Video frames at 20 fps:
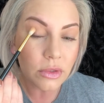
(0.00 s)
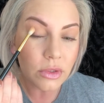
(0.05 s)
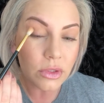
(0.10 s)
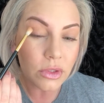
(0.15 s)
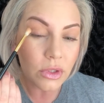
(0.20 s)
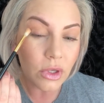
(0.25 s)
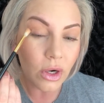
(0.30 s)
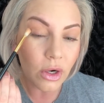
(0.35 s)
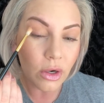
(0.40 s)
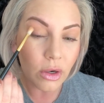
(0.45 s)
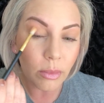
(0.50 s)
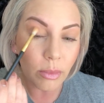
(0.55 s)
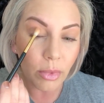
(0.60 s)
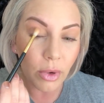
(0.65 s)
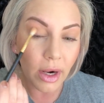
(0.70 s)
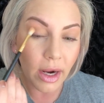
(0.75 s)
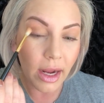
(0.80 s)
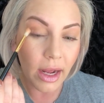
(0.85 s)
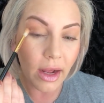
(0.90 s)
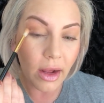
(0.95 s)
dark
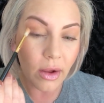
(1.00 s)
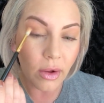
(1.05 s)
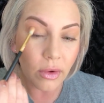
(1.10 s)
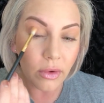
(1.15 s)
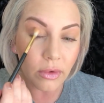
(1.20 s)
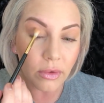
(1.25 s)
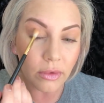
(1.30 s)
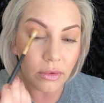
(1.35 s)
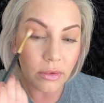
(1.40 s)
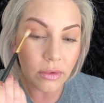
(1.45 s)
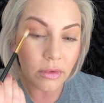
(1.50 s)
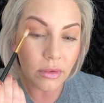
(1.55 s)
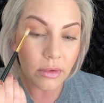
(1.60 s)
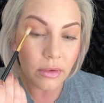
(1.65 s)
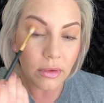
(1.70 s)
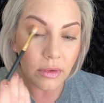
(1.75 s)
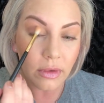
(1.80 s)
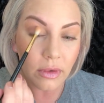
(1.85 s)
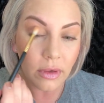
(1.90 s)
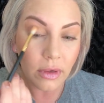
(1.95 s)
brown
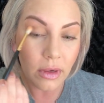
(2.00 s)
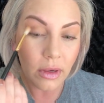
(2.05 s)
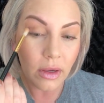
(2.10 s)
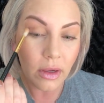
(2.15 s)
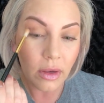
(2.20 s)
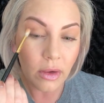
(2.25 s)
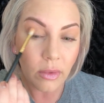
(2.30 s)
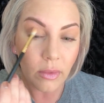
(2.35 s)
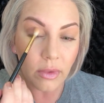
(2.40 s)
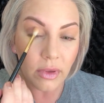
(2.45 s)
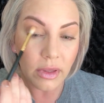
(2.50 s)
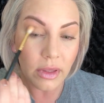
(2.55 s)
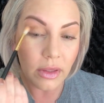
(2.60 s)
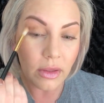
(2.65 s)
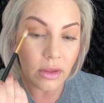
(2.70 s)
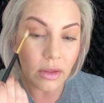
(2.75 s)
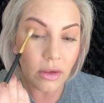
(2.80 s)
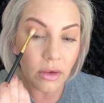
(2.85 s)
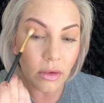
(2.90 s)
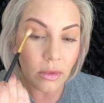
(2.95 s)
with a
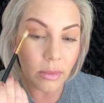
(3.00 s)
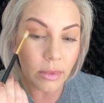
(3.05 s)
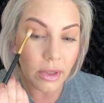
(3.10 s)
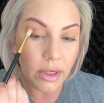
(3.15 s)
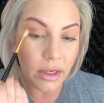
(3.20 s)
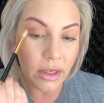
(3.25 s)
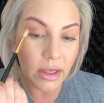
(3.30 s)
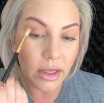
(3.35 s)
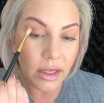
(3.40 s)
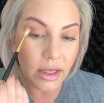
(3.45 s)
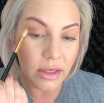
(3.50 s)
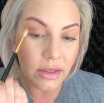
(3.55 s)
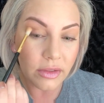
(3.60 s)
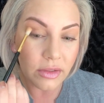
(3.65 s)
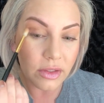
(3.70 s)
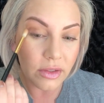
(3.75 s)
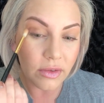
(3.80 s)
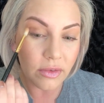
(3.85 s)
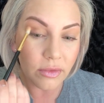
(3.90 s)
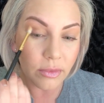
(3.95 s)
little bit hint
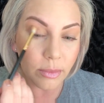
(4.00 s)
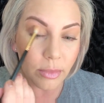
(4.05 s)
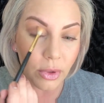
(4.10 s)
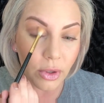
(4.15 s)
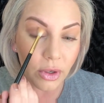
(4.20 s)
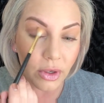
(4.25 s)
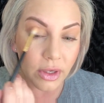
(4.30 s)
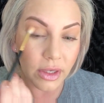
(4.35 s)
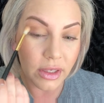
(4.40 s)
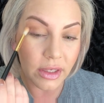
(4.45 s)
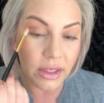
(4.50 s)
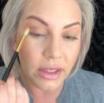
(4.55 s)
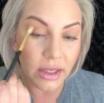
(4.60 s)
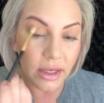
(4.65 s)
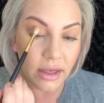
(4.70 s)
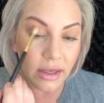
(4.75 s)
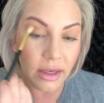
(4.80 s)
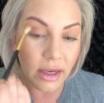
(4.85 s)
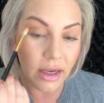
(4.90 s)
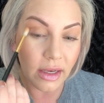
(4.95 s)
of burgundy,
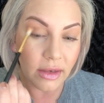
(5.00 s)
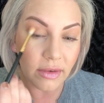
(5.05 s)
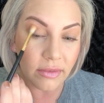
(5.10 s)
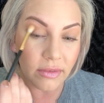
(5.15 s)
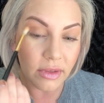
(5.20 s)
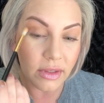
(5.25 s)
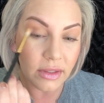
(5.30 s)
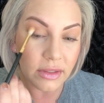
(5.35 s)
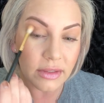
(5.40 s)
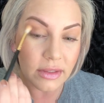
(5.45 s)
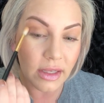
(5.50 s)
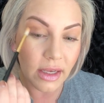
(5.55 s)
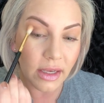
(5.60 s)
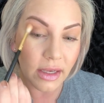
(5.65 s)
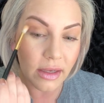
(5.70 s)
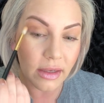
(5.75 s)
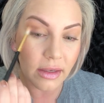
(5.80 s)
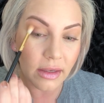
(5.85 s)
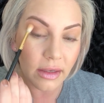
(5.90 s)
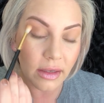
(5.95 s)
it kind of looks
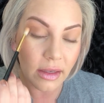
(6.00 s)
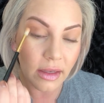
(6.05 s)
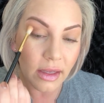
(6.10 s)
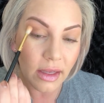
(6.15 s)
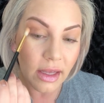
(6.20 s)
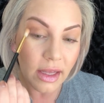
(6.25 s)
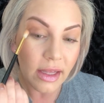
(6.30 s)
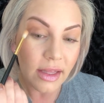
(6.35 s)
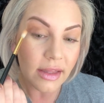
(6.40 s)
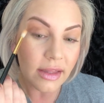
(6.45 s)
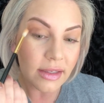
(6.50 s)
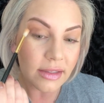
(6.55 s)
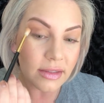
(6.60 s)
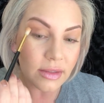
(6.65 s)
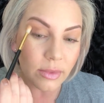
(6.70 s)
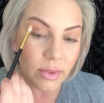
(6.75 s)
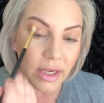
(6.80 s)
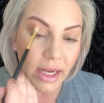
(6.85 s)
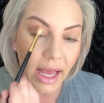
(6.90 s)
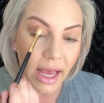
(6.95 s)
like. This
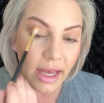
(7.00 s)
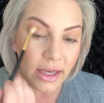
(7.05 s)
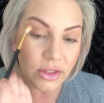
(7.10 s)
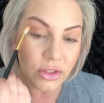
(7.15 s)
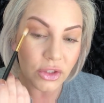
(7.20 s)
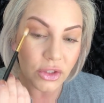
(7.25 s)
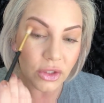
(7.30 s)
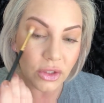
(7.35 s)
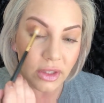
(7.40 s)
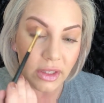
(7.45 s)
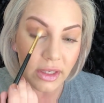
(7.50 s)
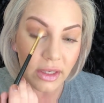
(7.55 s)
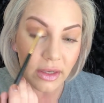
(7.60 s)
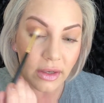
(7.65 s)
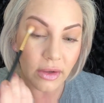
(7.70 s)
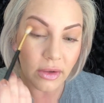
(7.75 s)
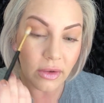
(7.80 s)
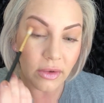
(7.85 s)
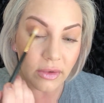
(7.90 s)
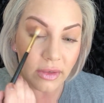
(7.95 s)
one actually,
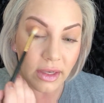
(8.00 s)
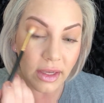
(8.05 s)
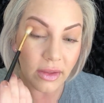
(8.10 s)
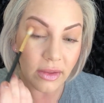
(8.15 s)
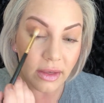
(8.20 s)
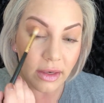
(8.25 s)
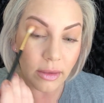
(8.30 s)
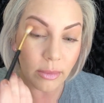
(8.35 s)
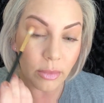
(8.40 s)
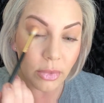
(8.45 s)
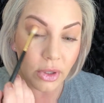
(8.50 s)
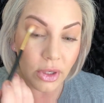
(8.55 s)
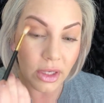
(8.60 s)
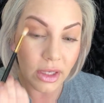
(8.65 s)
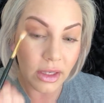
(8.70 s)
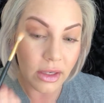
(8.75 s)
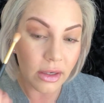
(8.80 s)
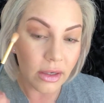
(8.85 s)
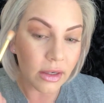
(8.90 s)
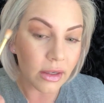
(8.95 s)
oh, now that I'm putting
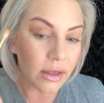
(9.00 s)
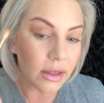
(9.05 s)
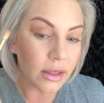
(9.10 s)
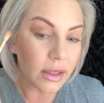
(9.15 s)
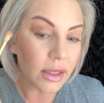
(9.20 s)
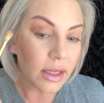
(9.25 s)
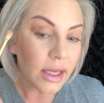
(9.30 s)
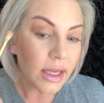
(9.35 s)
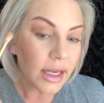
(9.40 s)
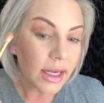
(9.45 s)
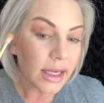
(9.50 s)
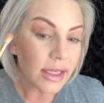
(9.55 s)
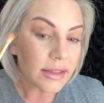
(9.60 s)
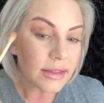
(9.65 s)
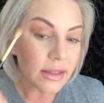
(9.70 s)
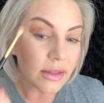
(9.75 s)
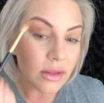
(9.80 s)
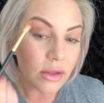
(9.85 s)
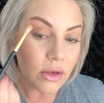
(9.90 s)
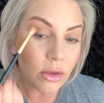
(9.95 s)
it on, it's
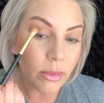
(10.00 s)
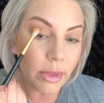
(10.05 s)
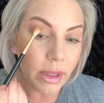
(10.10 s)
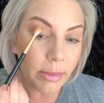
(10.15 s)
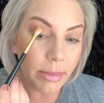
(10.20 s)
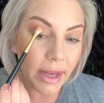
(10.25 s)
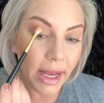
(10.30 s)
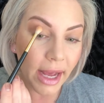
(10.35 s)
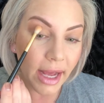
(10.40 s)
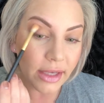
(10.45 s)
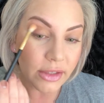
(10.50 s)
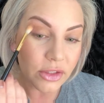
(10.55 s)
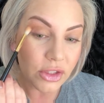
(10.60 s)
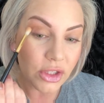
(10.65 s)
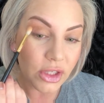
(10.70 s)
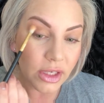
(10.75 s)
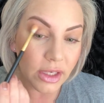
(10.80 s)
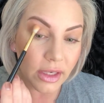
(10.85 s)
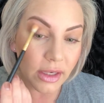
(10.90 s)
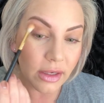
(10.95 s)
a little bit
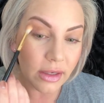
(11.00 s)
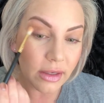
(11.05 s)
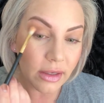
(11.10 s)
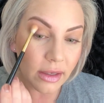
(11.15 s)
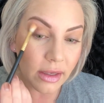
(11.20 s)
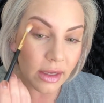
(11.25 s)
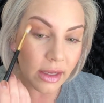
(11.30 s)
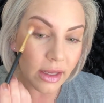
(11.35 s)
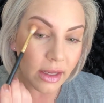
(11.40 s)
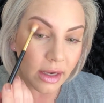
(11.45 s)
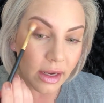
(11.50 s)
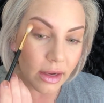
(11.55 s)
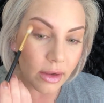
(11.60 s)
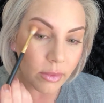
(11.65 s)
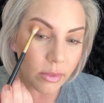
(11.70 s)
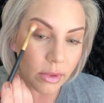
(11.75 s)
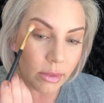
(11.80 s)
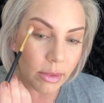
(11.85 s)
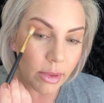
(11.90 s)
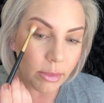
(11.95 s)
patchy, and I
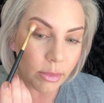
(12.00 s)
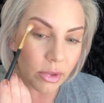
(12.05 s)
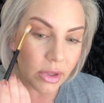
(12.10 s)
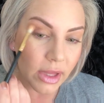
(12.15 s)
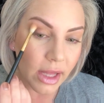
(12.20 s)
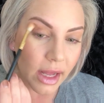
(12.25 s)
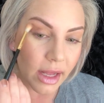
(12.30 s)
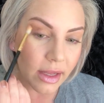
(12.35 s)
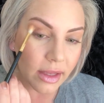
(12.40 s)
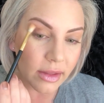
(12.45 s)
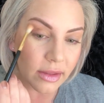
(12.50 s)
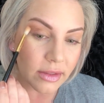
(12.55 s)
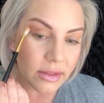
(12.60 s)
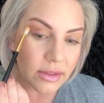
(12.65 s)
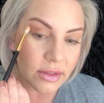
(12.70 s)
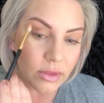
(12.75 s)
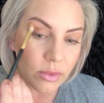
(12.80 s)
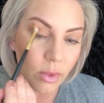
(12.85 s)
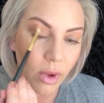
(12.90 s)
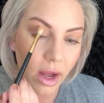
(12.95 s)
remember that in the
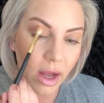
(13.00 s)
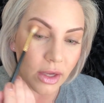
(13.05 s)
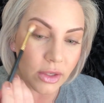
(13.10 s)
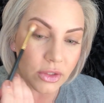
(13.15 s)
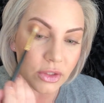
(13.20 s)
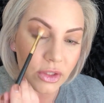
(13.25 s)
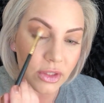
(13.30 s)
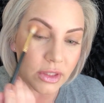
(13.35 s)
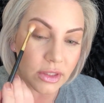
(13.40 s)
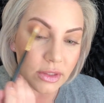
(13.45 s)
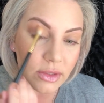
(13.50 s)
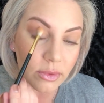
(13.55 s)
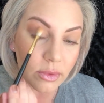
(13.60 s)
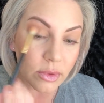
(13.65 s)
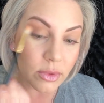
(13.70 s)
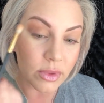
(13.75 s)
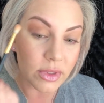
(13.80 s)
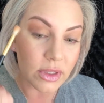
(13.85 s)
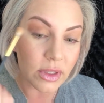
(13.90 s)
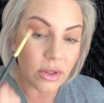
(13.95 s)
swatch. This one
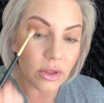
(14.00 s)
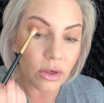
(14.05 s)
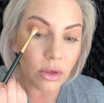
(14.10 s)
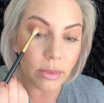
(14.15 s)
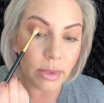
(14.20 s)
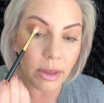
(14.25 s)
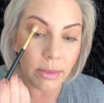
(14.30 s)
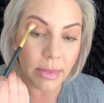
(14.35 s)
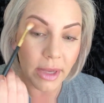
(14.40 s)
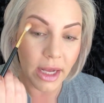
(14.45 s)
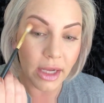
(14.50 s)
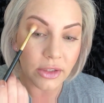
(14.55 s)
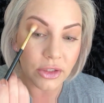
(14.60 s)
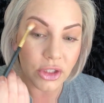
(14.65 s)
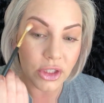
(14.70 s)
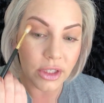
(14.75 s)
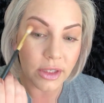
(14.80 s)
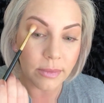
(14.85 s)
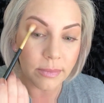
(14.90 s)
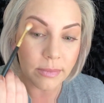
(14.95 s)
was a little bit
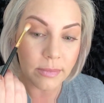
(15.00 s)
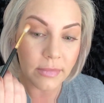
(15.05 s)
patchy.